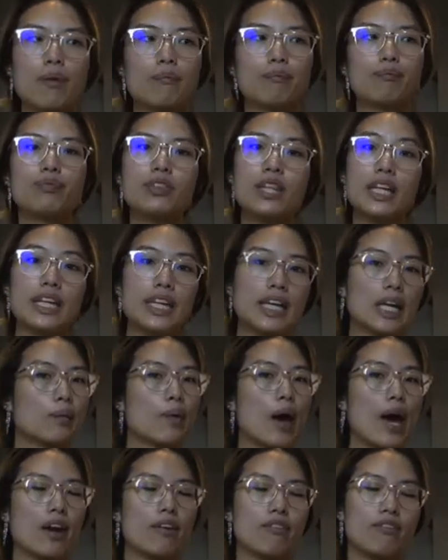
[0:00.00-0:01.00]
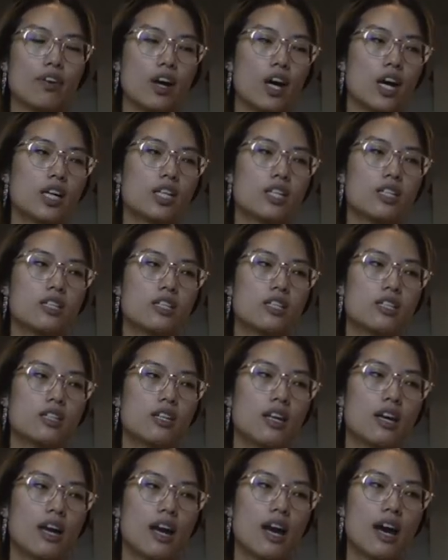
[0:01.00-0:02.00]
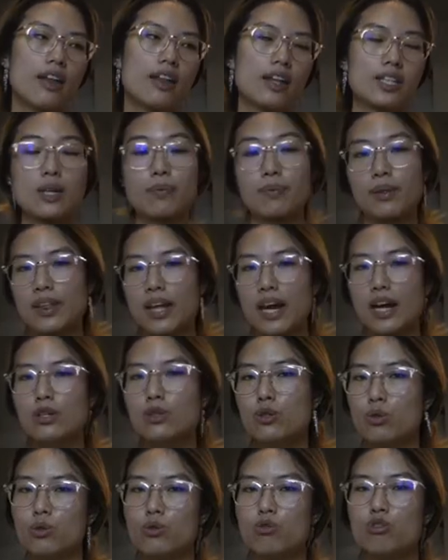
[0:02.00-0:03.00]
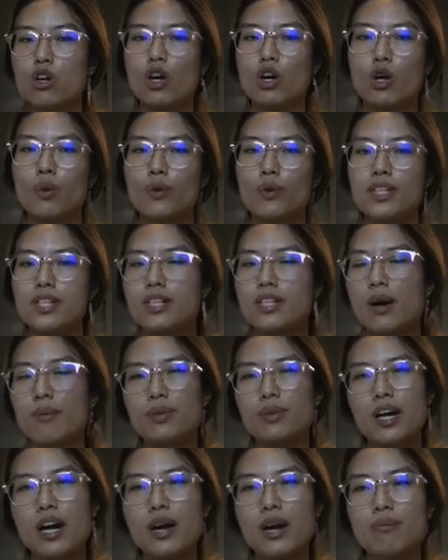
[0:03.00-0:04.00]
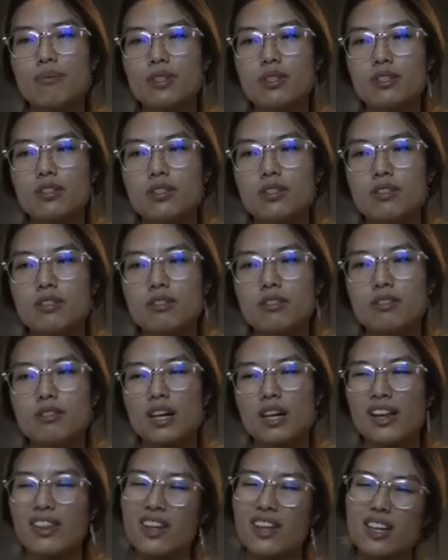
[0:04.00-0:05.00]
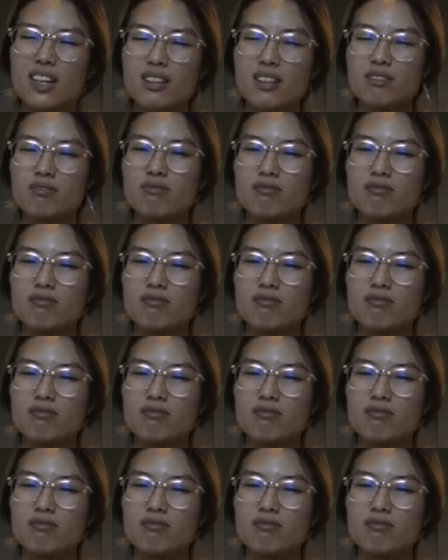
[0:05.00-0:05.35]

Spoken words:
thinking about it first. And that's something that I do struggle with sometimes, I think.